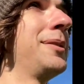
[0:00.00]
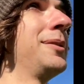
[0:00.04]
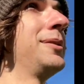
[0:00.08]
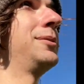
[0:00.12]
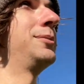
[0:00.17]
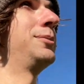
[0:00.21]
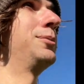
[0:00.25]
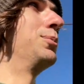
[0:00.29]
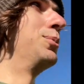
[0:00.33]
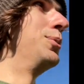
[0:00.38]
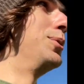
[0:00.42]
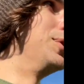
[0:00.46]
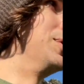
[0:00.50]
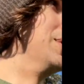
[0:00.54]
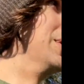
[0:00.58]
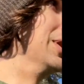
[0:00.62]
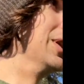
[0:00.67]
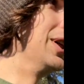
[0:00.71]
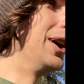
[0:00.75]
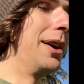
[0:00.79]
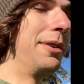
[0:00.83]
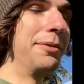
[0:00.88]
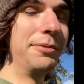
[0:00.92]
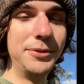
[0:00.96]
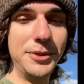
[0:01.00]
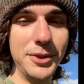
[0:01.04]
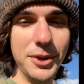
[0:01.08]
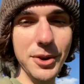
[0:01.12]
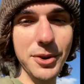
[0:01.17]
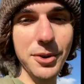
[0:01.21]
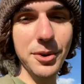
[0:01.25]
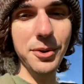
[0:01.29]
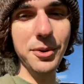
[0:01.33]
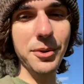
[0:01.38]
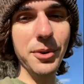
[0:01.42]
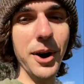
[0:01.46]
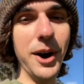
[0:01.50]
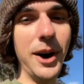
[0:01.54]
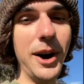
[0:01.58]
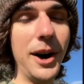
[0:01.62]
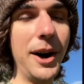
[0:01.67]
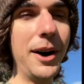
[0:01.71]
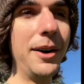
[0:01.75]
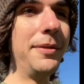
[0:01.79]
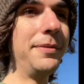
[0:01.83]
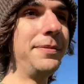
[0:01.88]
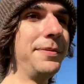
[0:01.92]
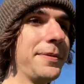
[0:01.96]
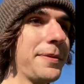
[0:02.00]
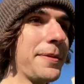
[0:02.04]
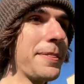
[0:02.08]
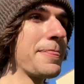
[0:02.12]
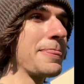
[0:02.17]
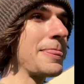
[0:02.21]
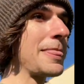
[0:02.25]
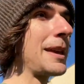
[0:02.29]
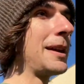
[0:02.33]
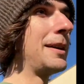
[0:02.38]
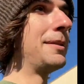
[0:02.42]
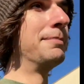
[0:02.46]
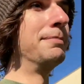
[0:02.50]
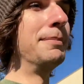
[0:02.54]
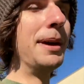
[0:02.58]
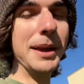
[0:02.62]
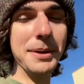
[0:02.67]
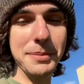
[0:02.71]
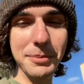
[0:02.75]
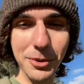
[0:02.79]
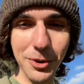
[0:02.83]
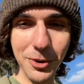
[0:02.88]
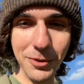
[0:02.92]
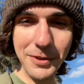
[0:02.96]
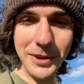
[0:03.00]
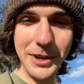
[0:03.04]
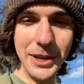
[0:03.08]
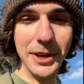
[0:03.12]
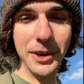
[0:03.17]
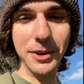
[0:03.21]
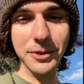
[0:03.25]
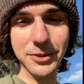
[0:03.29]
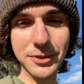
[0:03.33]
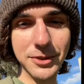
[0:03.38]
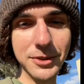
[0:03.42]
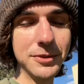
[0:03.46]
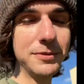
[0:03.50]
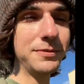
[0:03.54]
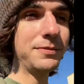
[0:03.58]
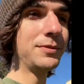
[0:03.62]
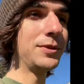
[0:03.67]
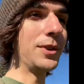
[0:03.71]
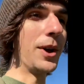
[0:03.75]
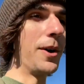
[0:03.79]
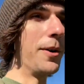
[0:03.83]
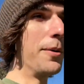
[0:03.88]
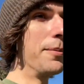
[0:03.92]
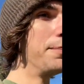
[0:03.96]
would love to make more videos. So